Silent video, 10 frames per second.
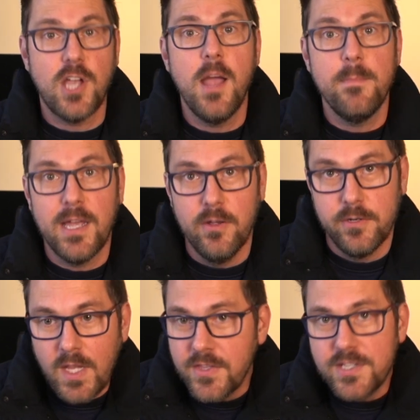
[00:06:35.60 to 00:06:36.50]
Time bound.
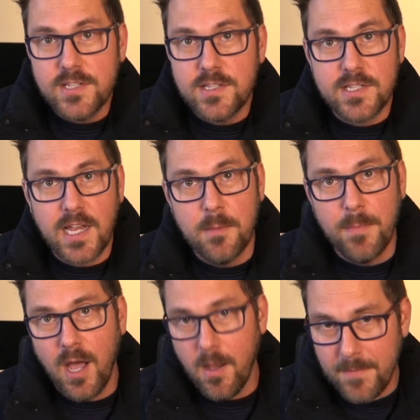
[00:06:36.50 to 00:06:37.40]
This is the second
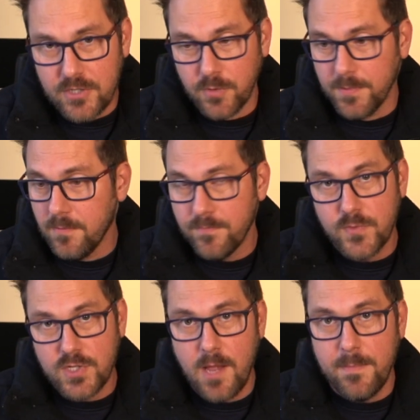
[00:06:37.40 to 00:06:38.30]
part, measurable,
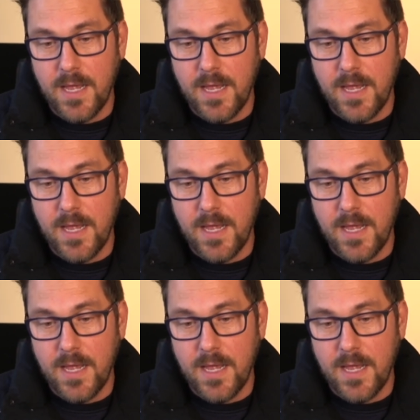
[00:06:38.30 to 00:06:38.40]
time